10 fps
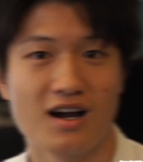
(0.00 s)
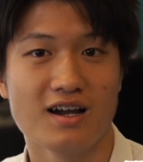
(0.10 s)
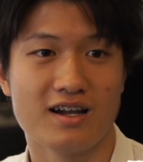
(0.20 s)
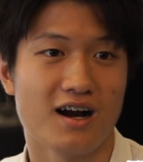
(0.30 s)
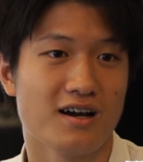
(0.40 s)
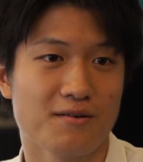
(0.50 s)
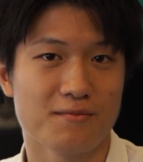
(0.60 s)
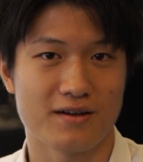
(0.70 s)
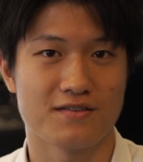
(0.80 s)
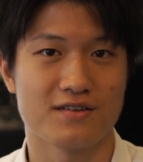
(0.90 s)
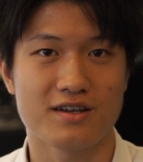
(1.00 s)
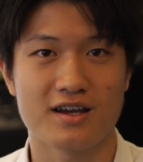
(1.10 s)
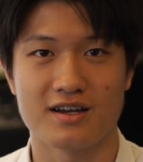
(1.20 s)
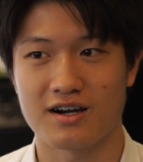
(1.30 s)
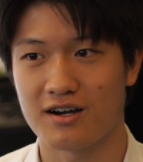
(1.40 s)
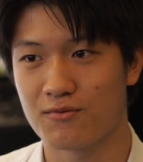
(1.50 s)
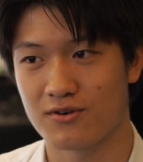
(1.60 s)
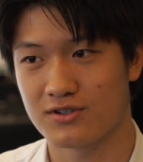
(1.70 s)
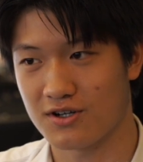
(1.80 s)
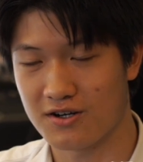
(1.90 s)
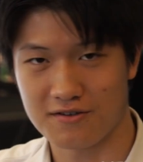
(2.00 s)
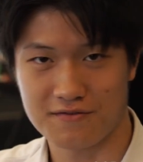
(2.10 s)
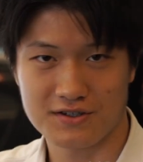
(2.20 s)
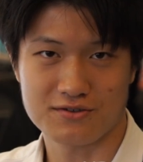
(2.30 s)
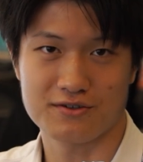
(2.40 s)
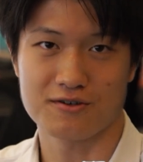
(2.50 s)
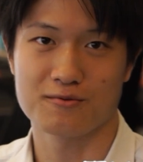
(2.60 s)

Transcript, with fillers: Hi, I'm Anthony, and I worked on a feature in